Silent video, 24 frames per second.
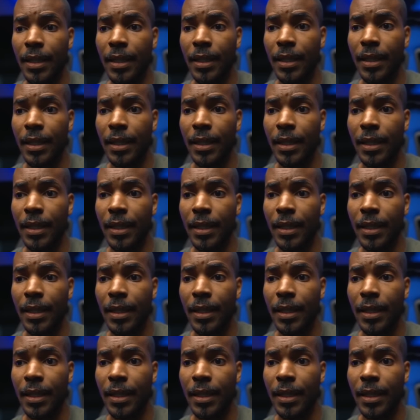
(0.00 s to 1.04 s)

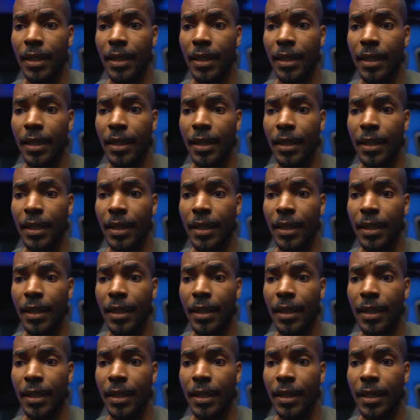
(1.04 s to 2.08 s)

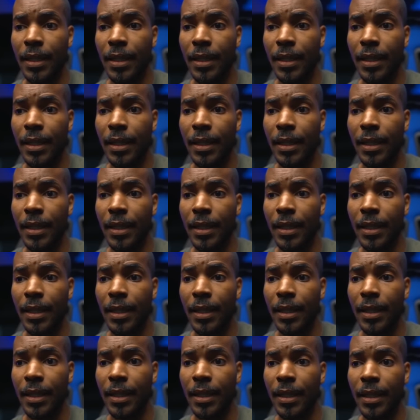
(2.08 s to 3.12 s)

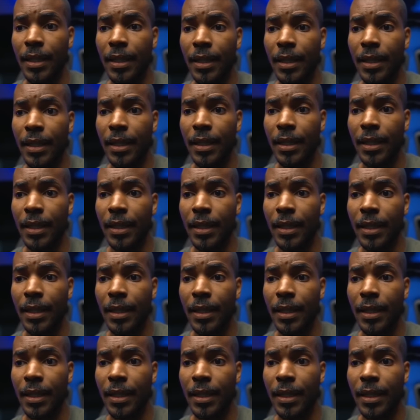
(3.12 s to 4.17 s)

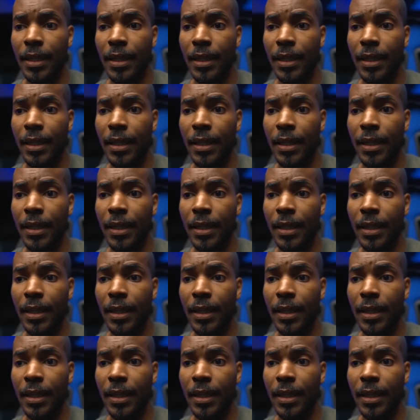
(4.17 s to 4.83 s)
The person shown says nothing.